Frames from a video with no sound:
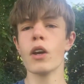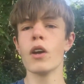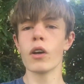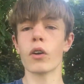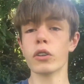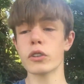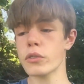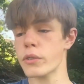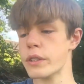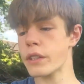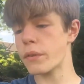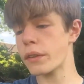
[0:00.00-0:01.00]
Got to do some
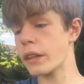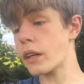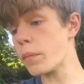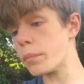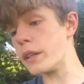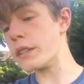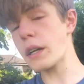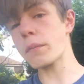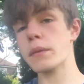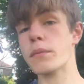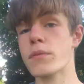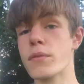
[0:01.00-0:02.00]
stuff with the guppies. That'd be
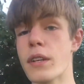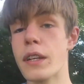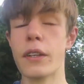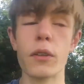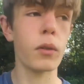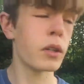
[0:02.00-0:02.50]
really cool.